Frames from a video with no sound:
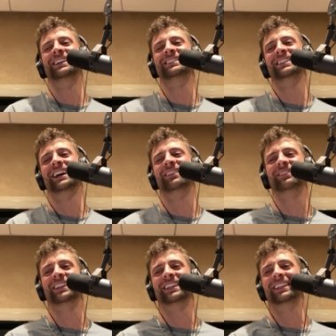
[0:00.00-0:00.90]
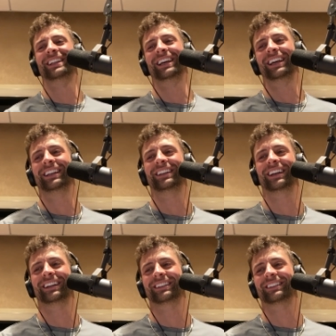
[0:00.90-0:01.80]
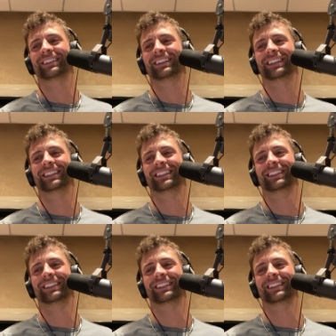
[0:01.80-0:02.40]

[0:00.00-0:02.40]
unconfident ending to a